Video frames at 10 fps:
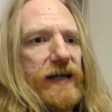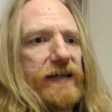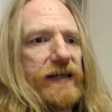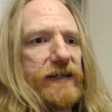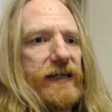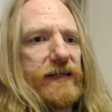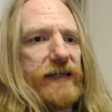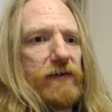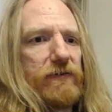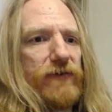that the
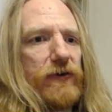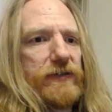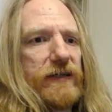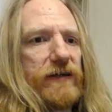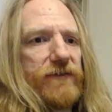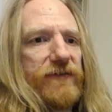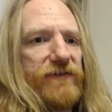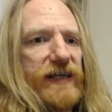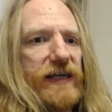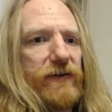downvoting of the
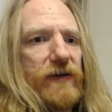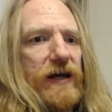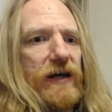video